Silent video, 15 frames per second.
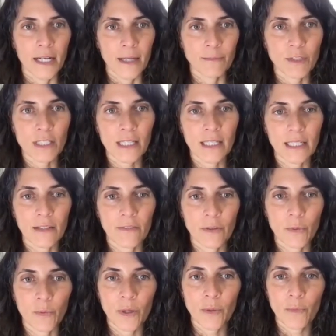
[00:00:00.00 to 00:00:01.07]
I'm just going to give
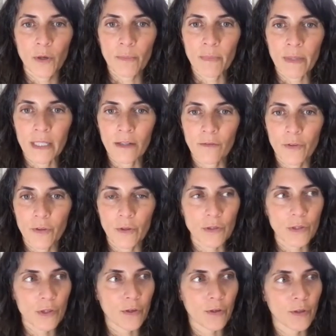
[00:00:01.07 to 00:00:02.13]
it one more minute for
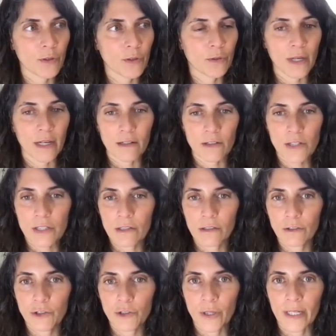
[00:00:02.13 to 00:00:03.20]
those of you that are
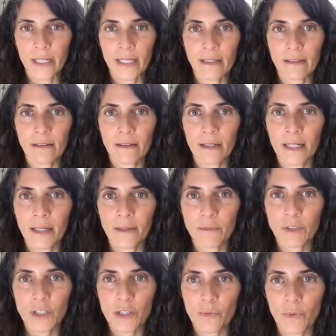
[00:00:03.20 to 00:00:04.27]
still joining.
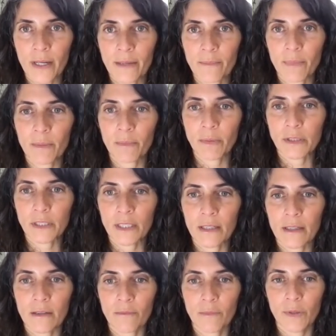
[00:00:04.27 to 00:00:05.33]
Um, just want people
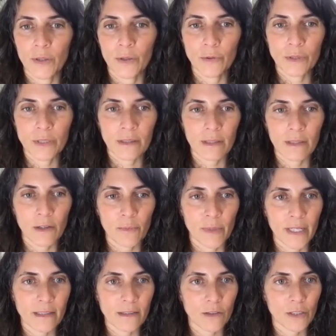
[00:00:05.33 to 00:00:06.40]
to mute their
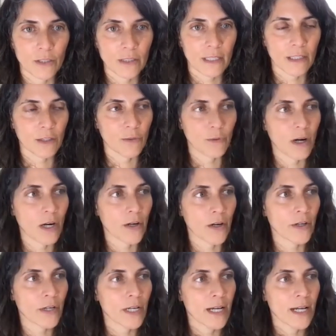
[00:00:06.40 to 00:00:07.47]
mics. Looks like you
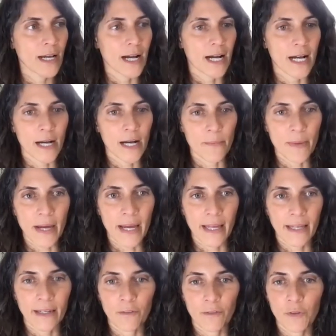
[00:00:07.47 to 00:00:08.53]
are. Um,
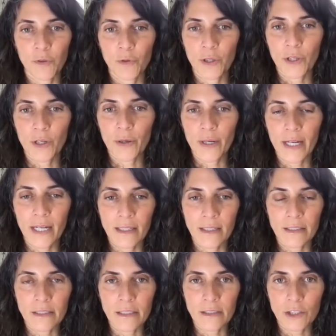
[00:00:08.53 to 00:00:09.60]
and if you could go ahead
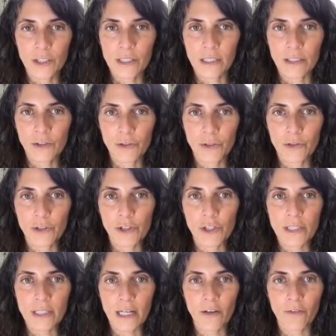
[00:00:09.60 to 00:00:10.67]
and just introduce
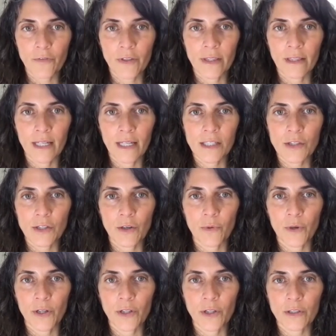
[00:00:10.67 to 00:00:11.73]
yourself and let us know
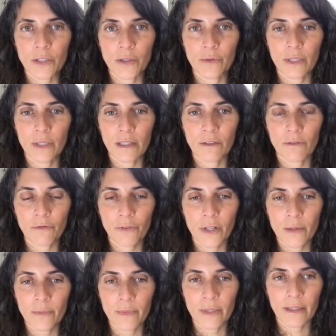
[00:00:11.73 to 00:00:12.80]
where you're tuning in
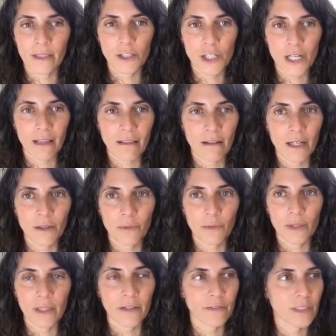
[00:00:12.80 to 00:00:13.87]
from in the chat log,
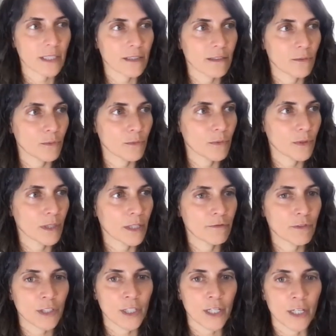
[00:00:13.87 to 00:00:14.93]
we'd love to love
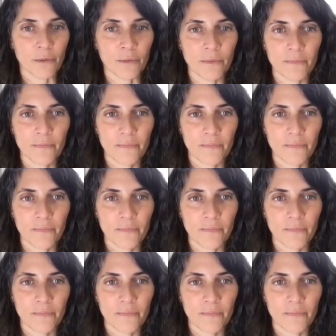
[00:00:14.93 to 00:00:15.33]
to know.